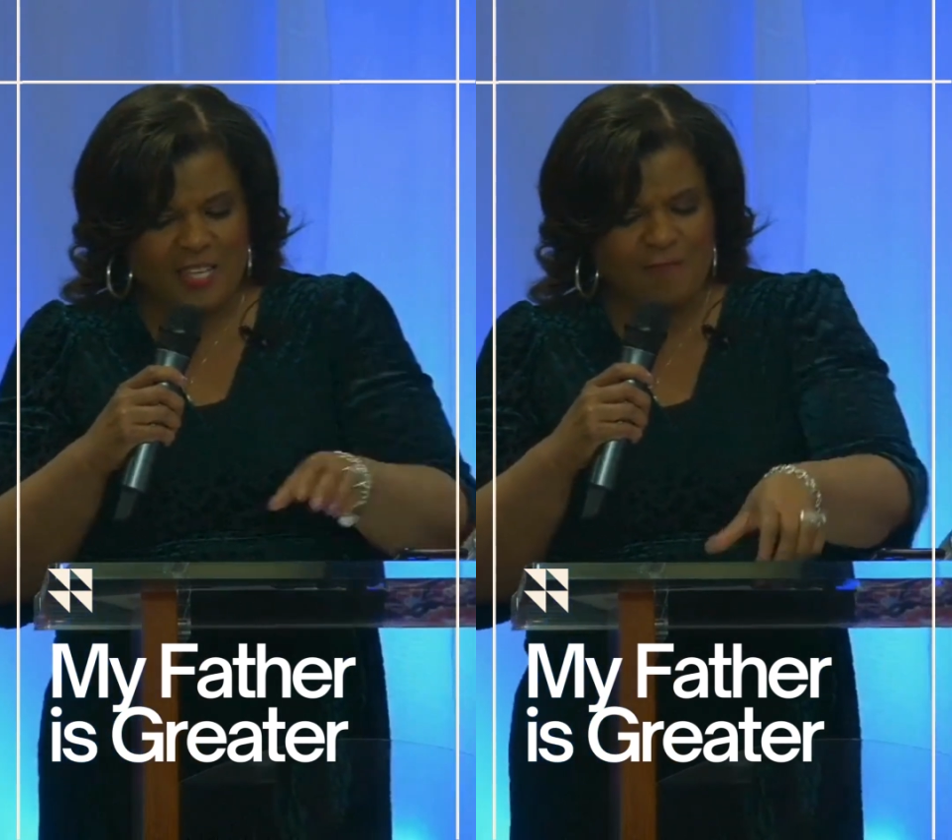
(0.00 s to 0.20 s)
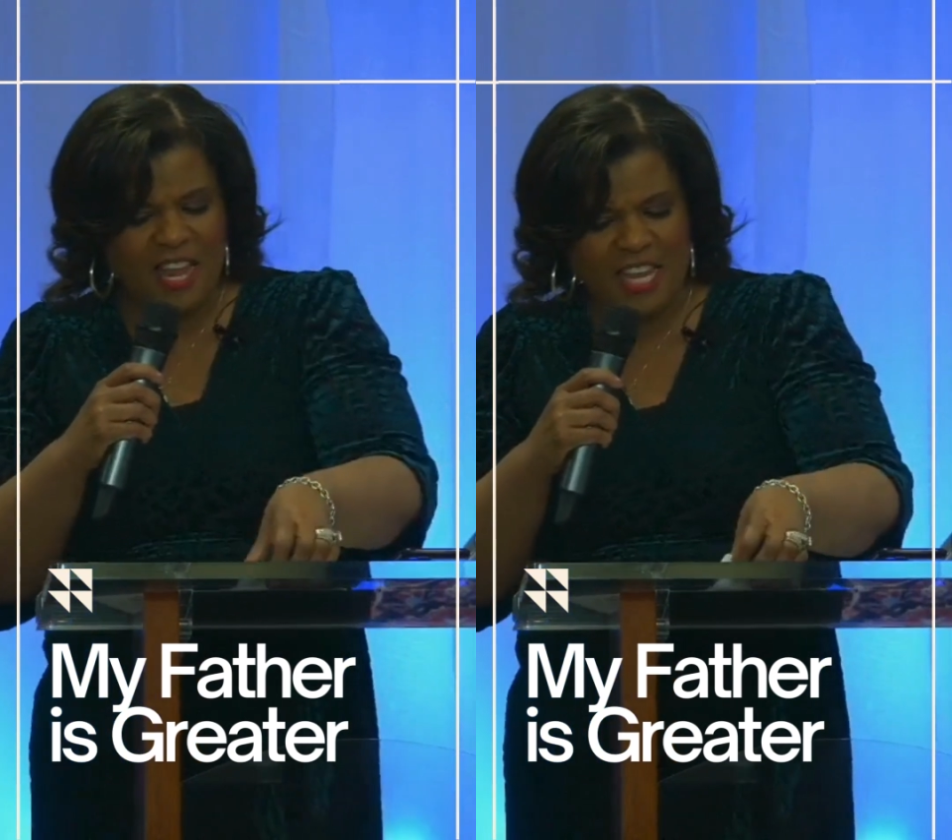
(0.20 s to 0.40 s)

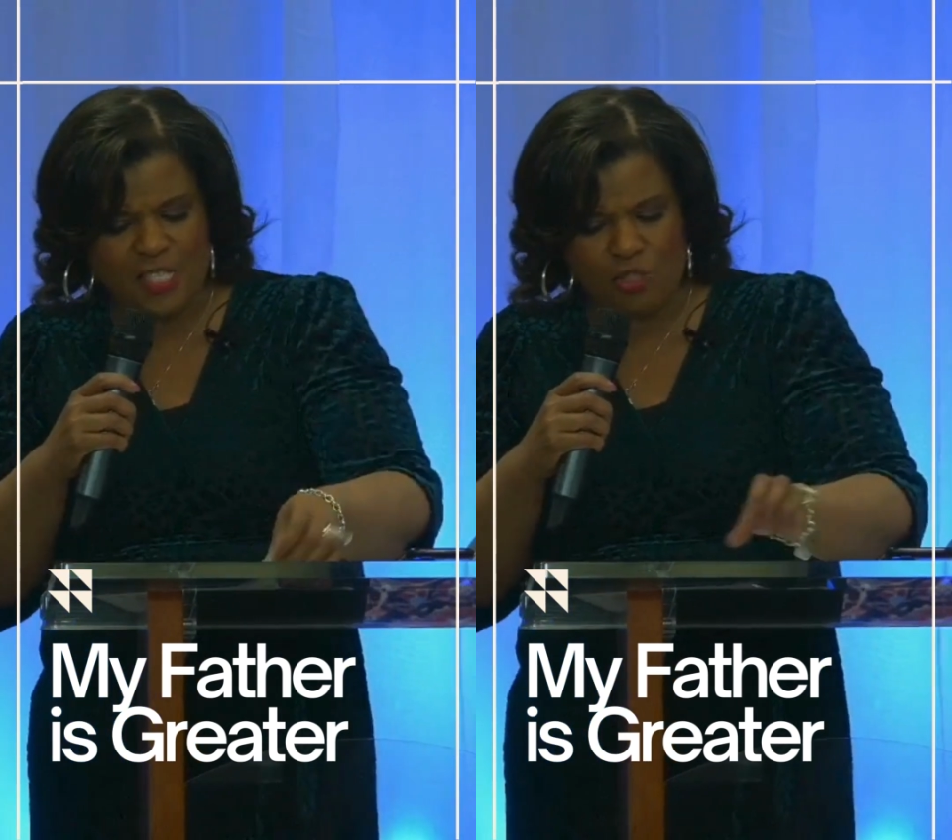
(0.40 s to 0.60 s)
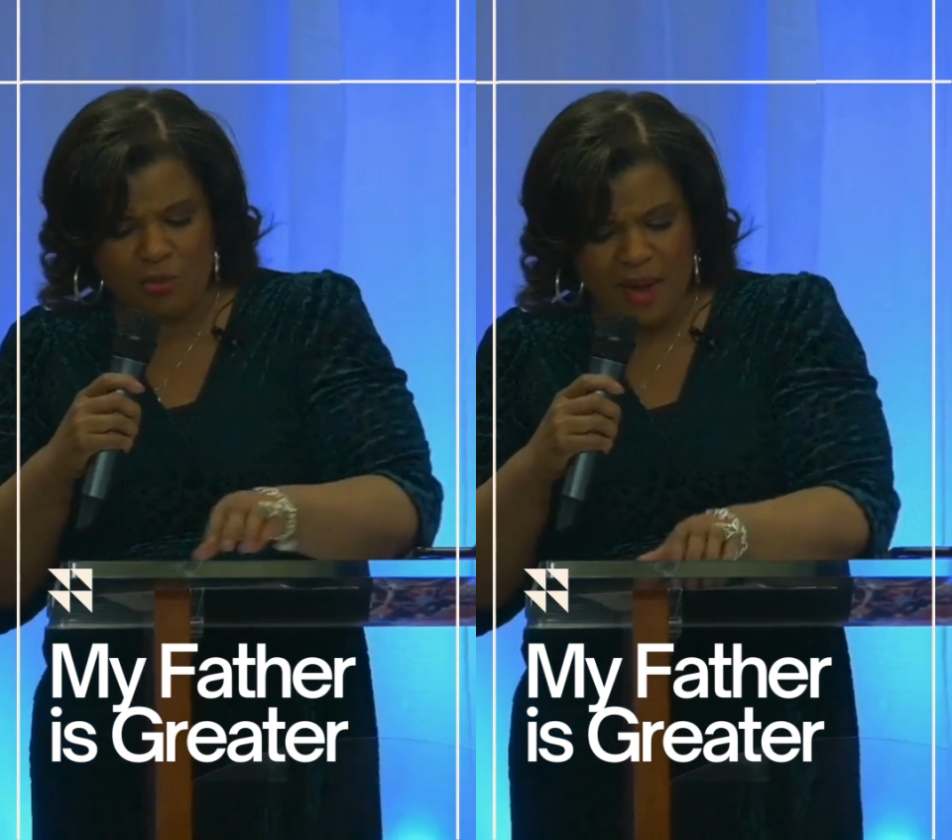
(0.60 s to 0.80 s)
and that
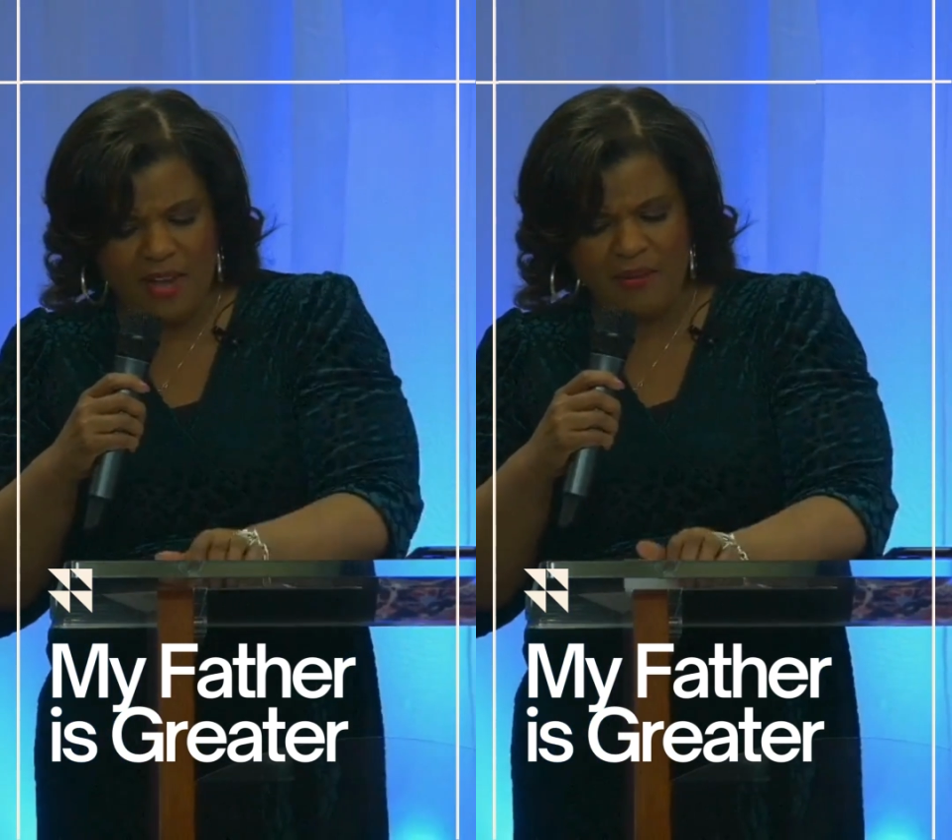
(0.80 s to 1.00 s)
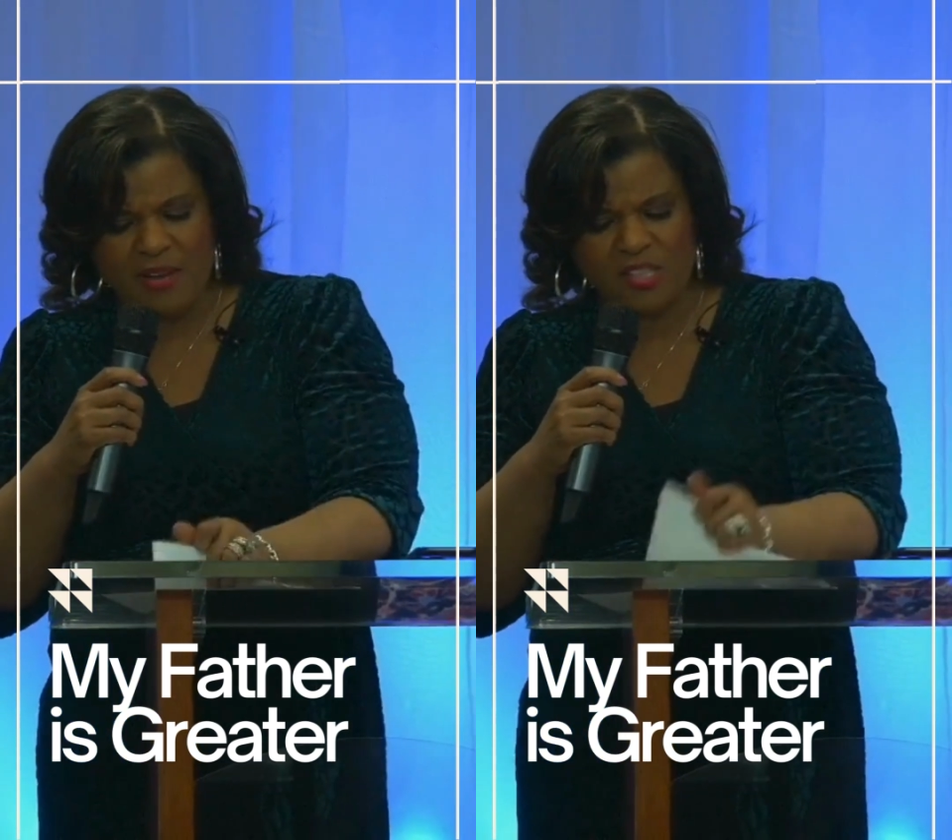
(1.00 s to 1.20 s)
He's
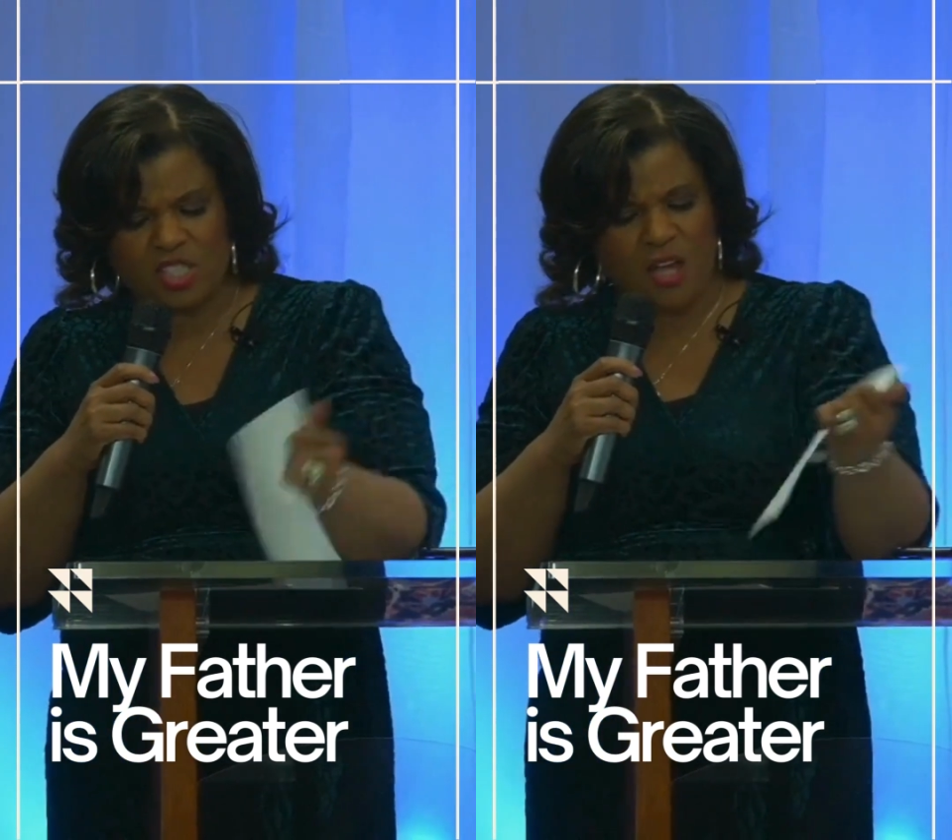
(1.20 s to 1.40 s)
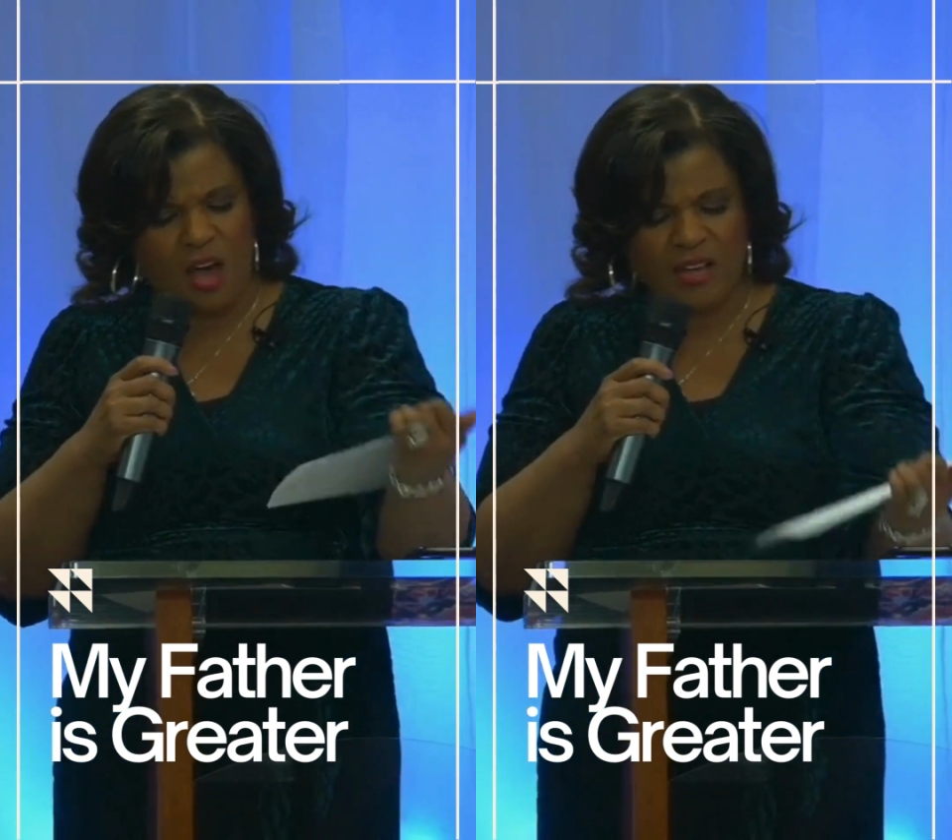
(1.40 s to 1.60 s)
greater, and the
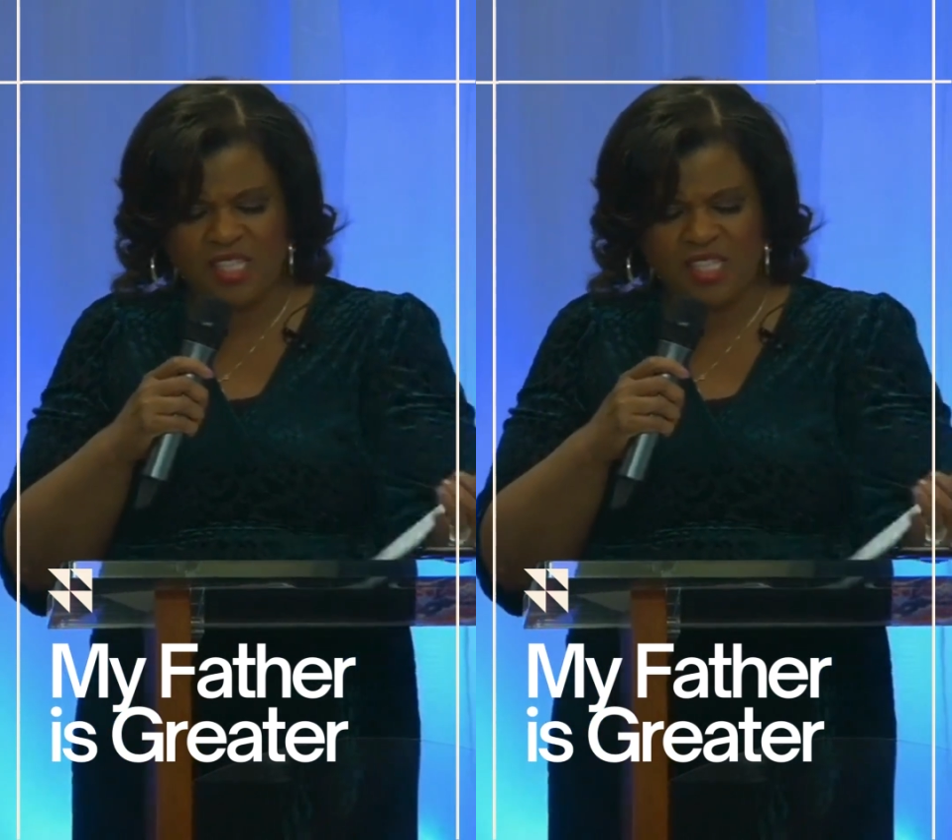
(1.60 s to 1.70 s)
song